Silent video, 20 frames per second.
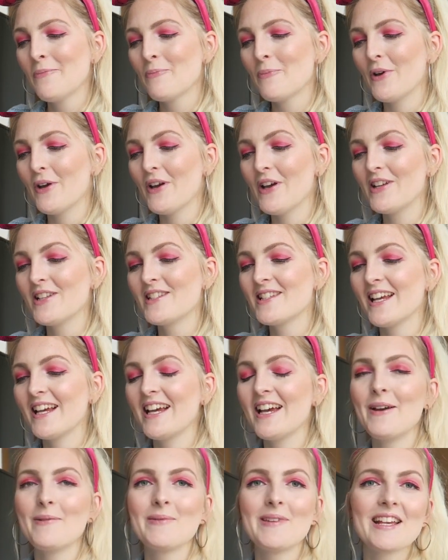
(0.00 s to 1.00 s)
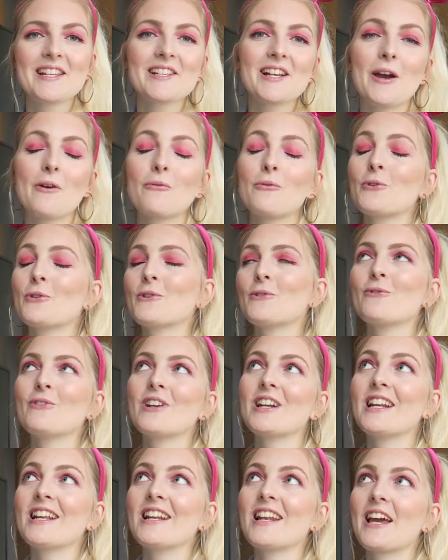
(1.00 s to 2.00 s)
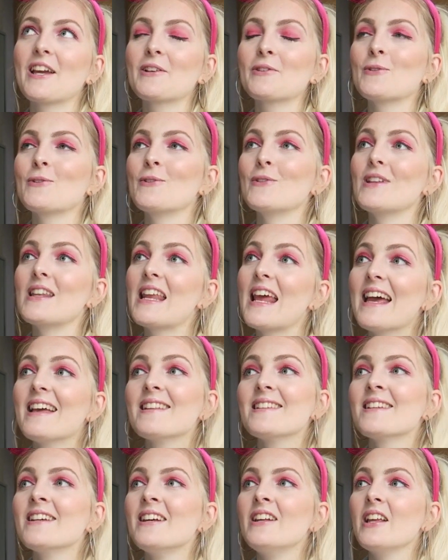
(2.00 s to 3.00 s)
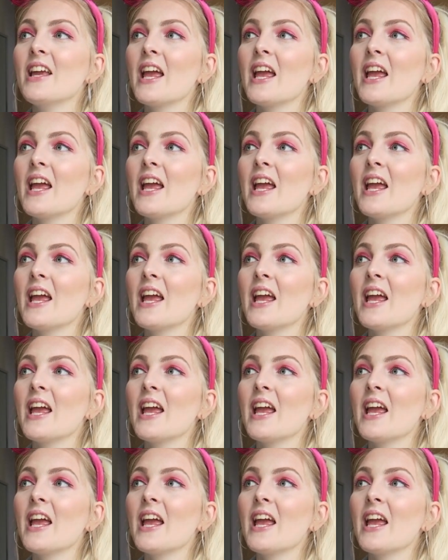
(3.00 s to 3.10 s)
But yes, I would really like to do that.